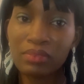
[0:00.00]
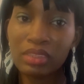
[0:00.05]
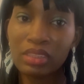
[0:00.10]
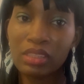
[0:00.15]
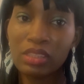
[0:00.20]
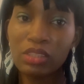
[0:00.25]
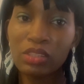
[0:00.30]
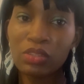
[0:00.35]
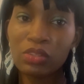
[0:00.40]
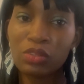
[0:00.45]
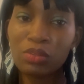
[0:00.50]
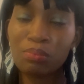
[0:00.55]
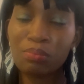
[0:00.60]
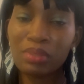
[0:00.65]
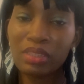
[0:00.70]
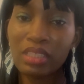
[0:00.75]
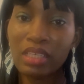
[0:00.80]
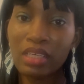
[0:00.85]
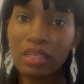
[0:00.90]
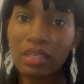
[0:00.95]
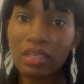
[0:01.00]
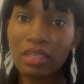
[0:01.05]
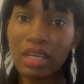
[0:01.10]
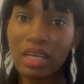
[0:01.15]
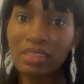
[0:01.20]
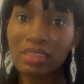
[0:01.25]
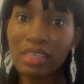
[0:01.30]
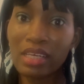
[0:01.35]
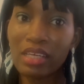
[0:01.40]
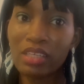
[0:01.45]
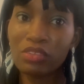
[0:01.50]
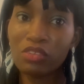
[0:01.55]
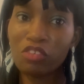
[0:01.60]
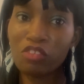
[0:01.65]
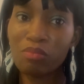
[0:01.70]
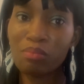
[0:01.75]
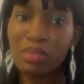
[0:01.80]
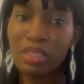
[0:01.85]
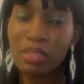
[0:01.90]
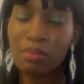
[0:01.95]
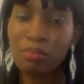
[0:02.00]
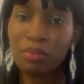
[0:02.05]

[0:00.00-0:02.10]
He used to be a class ahead of me,